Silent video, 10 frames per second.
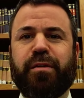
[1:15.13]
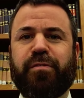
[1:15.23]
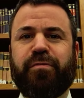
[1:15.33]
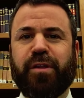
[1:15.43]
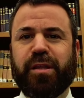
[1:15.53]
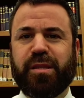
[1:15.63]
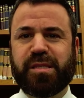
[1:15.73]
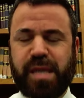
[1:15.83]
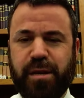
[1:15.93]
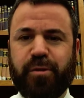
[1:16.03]
fulfilling the
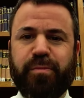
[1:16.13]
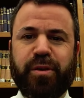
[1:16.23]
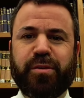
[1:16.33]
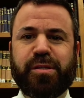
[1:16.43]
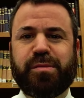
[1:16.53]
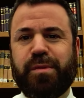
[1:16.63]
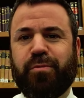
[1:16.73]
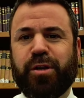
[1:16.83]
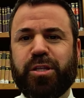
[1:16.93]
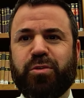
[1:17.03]
Seder because they
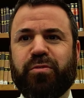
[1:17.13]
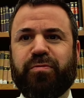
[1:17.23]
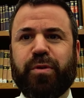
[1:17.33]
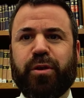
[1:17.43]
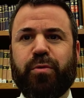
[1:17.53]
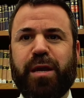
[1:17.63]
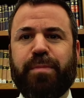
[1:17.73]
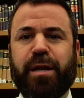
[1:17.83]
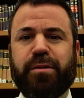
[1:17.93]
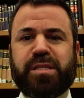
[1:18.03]
want to do it for their
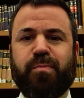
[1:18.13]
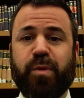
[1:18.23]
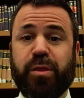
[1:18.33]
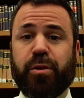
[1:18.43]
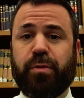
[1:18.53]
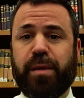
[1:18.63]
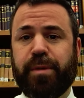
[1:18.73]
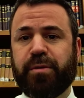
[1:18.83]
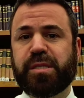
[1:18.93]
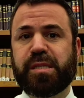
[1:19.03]
grandparents and with their
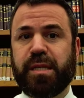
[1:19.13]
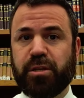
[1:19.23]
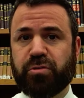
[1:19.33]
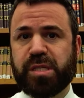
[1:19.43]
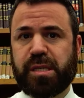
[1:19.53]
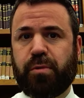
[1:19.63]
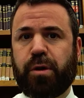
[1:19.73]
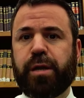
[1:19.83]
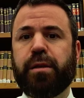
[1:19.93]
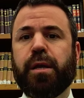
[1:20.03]
grandparents is an interesting
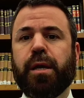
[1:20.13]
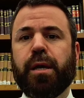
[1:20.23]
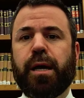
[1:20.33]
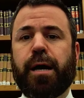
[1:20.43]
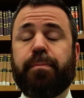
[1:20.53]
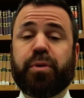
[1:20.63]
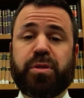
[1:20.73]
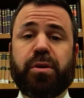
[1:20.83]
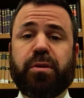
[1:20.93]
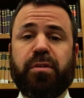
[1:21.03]
one.
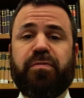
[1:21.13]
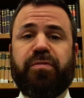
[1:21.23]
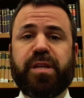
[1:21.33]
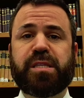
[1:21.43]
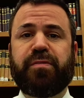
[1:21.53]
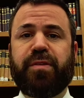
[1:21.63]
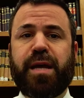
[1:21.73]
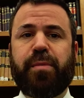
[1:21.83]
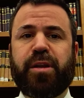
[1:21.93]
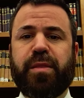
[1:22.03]
Particularly fits a
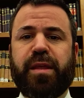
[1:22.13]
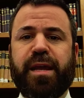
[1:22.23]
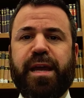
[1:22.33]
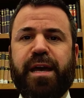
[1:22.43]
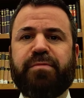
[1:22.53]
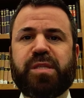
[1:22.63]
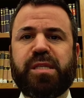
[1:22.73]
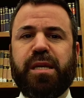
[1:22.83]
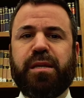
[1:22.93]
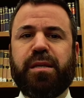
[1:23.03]
phenomenon that I have
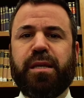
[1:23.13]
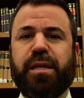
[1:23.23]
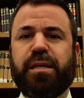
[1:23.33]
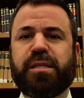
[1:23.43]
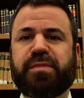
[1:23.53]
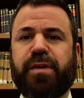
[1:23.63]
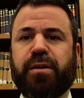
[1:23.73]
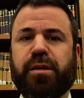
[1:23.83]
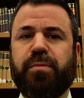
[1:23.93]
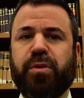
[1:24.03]
seen in
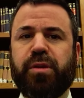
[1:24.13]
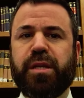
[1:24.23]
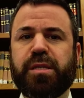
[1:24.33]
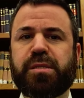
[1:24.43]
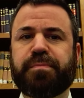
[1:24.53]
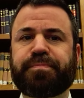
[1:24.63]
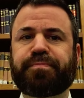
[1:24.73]
Sephardic communities.